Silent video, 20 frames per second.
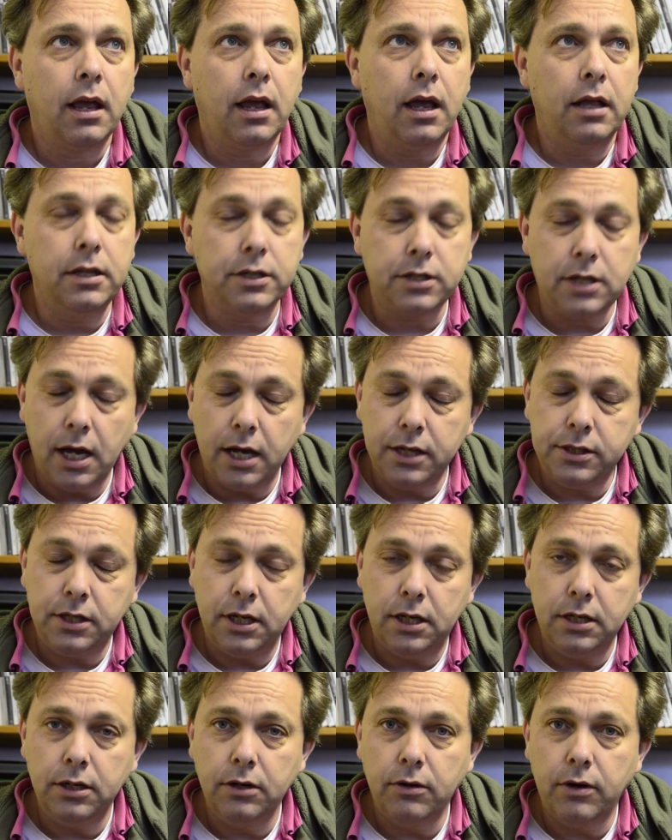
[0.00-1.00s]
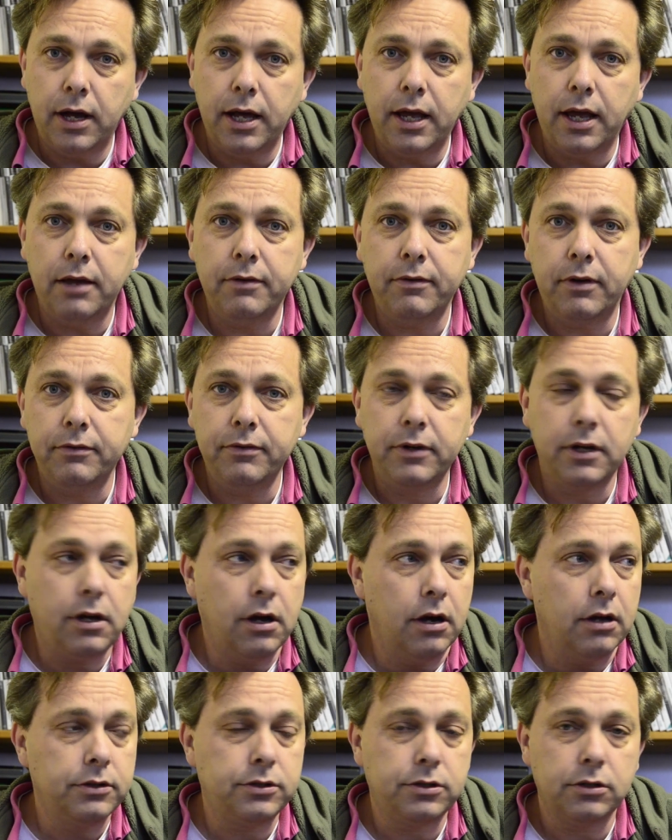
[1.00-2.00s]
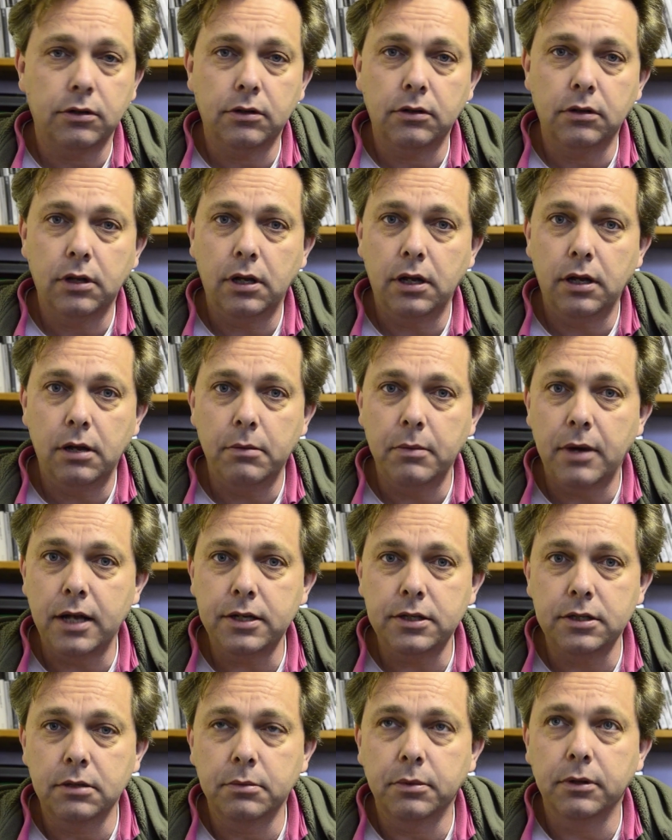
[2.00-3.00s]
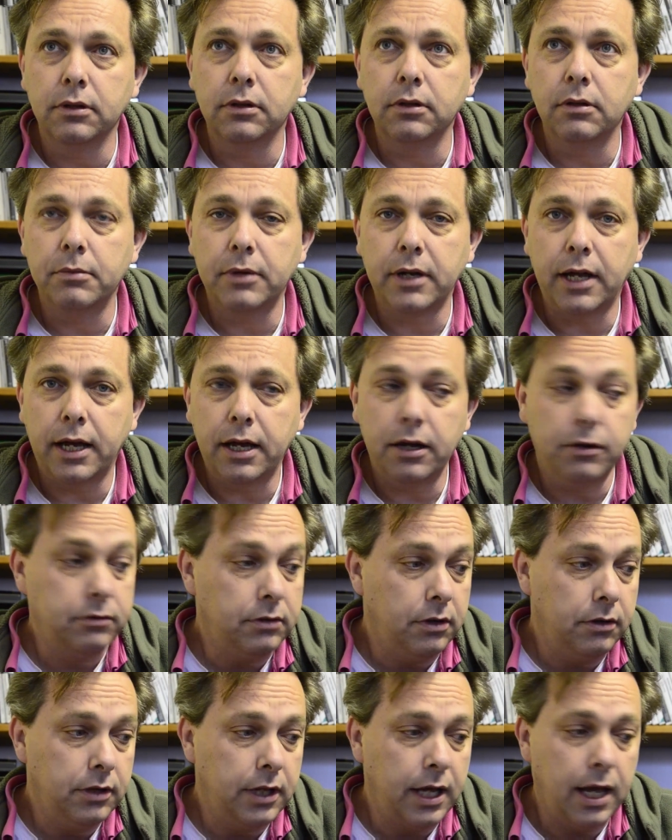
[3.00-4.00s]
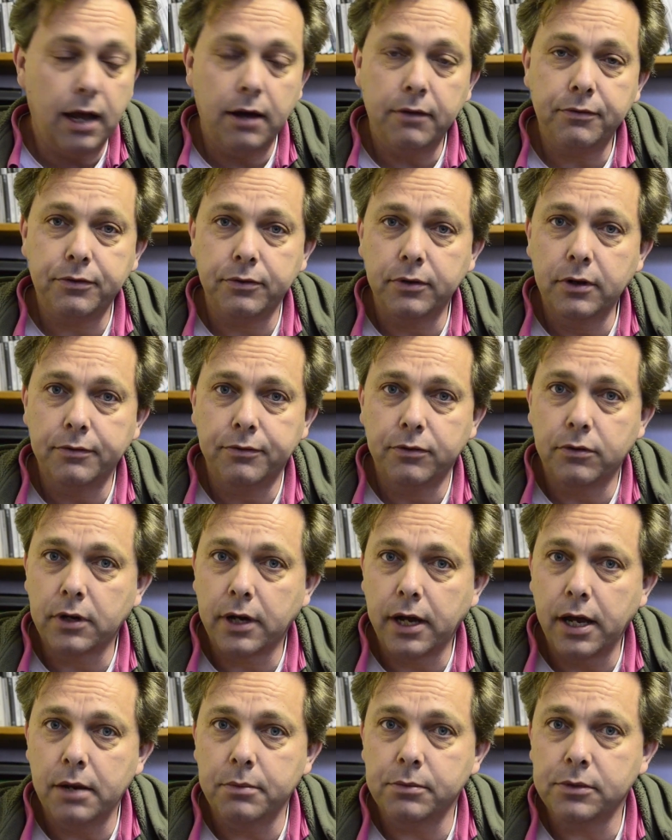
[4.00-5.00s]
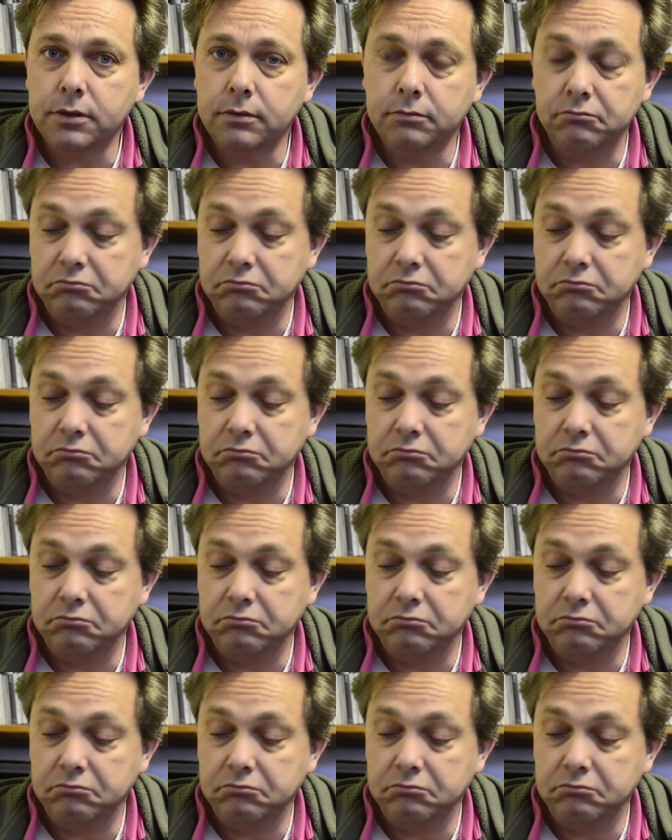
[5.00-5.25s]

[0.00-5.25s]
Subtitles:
And this guy said, you know, I have every console imaginable, but I only have 3 or 4 games.